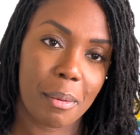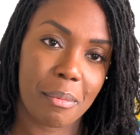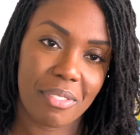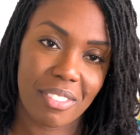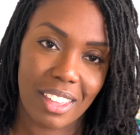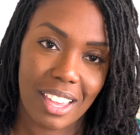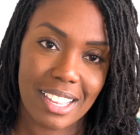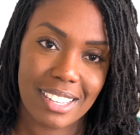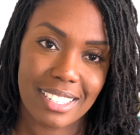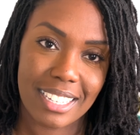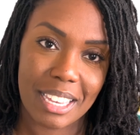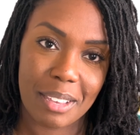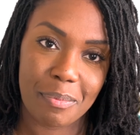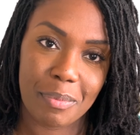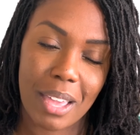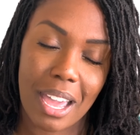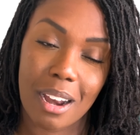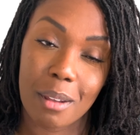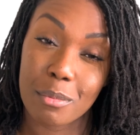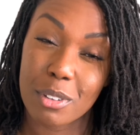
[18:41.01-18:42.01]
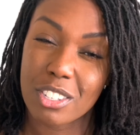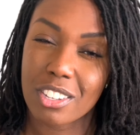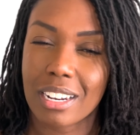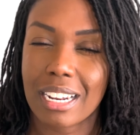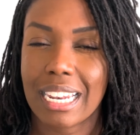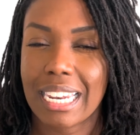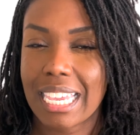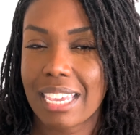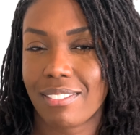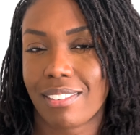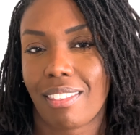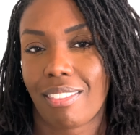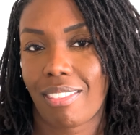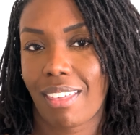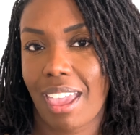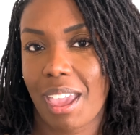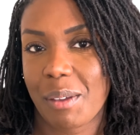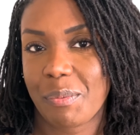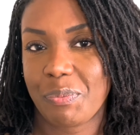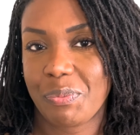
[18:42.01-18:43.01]
I'm 13 and I'm just going to leave it
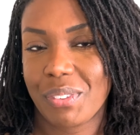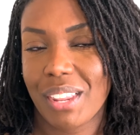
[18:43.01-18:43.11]
there.